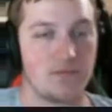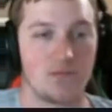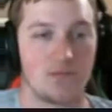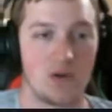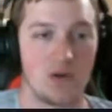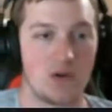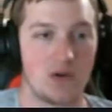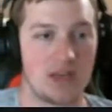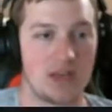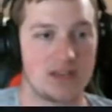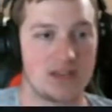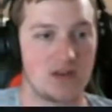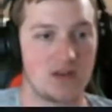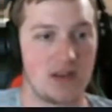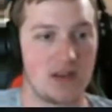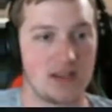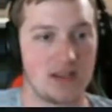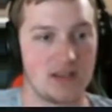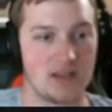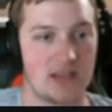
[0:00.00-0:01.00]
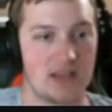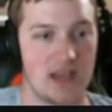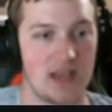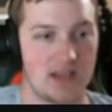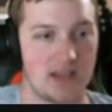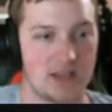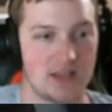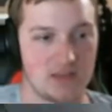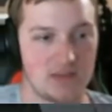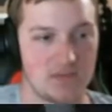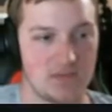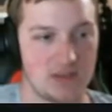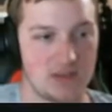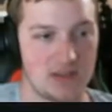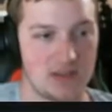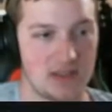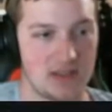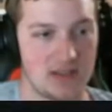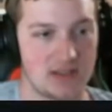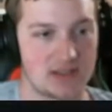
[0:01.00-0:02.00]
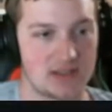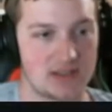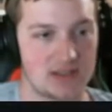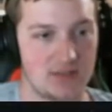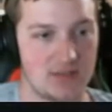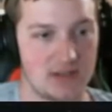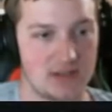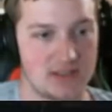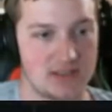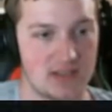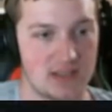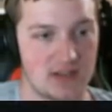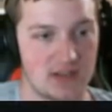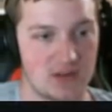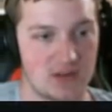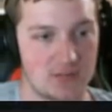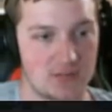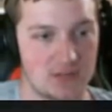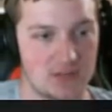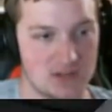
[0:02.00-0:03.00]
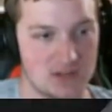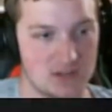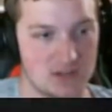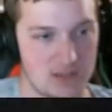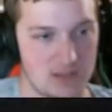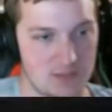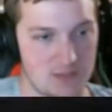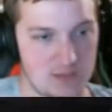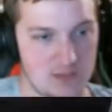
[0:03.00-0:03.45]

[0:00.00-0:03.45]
okay, so I get, yeah, I get the feeling like somebody's got to go up there, so let me